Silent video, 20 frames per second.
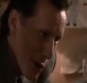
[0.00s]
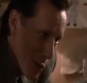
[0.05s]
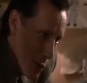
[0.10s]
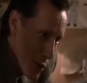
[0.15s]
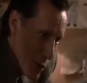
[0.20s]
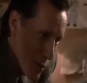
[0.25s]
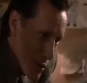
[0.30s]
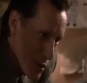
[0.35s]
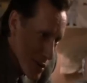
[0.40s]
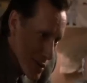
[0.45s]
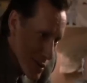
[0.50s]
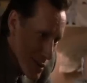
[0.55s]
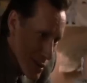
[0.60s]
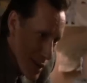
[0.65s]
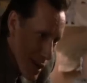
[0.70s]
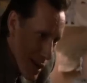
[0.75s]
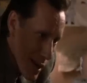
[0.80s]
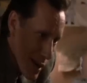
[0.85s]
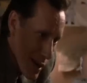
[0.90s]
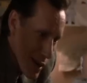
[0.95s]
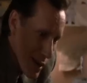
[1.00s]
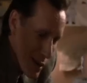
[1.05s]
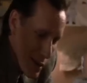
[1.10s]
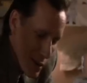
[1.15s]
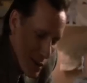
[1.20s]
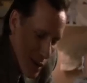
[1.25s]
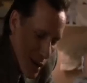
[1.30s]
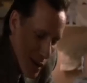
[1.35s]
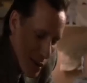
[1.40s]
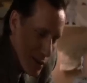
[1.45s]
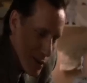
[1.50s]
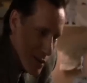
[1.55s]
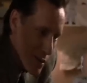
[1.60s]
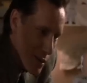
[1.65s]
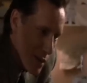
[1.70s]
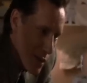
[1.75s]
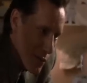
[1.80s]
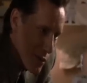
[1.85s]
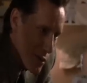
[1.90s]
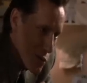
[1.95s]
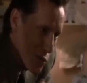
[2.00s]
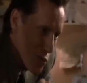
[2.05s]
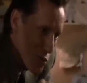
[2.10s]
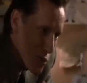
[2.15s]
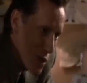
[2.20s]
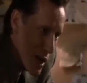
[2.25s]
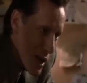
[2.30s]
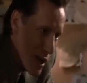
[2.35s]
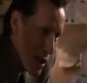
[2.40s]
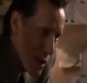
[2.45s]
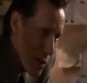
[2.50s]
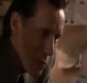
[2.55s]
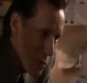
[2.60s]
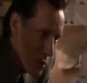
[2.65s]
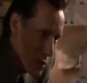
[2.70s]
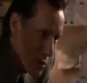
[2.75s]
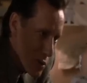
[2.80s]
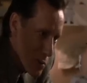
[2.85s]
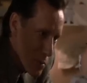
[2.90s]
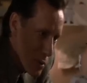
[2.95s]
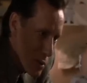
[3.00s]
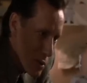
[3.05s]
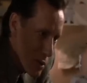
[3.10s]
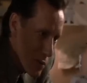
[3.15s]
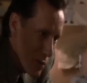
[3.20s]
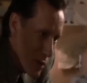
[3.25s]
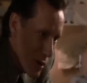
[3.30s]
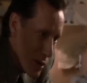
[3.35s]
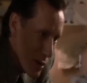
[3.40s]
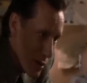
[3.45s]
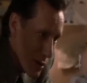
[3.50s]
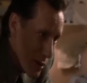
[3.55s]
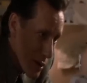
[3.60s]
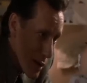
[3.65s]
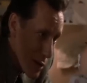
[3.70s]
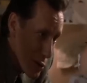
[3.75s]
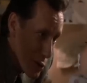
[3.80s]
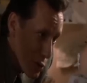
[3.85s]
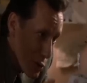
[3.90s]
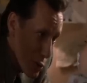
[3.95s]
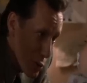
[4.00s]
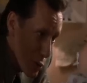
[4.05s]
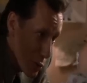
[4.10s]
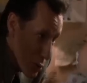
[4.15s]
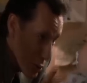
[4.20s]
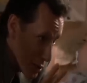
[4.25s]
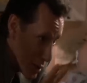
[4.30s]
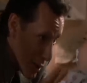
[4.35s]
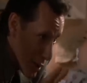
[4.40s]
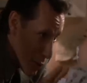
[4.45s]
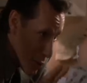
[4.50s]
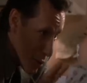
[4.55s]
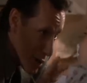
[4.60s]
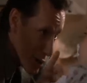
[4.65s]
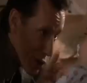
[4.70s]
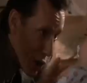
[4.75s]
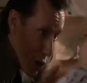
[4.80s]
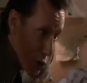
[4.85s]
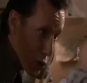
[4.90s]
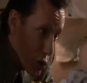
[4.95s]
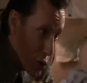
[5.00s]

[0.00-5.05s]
Well, when this guy hit a doctor's office right on Wilshire Boulevard that 2, not 1,